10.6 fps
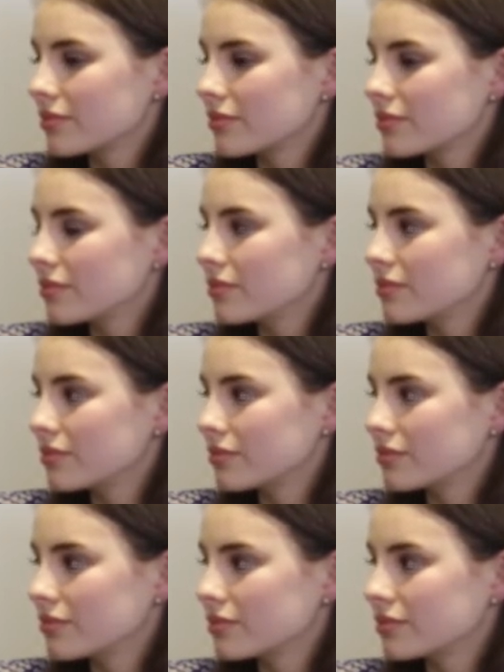
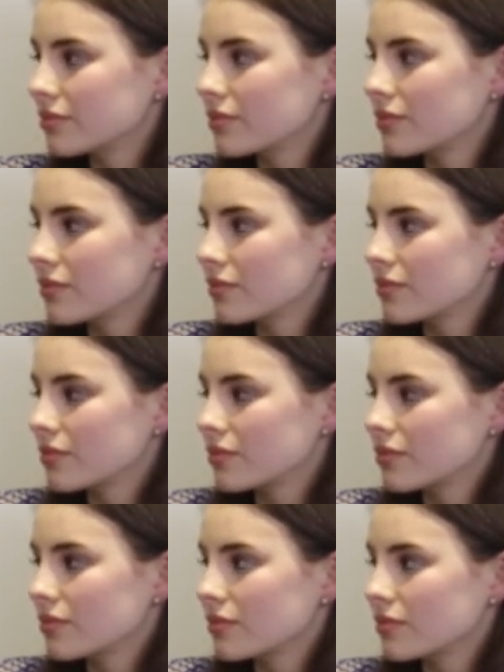
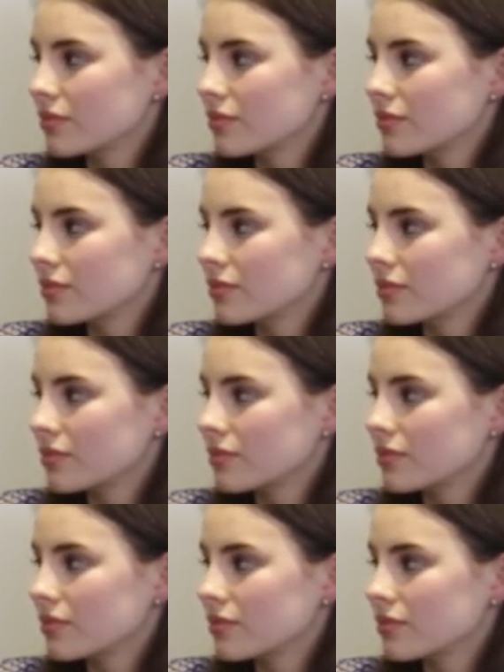
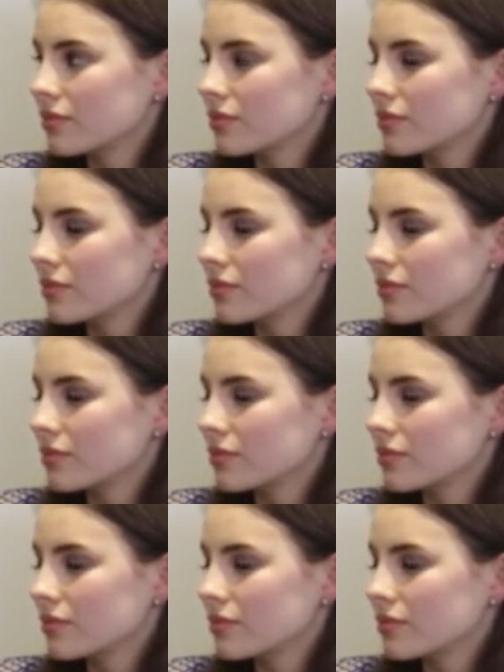[no speech]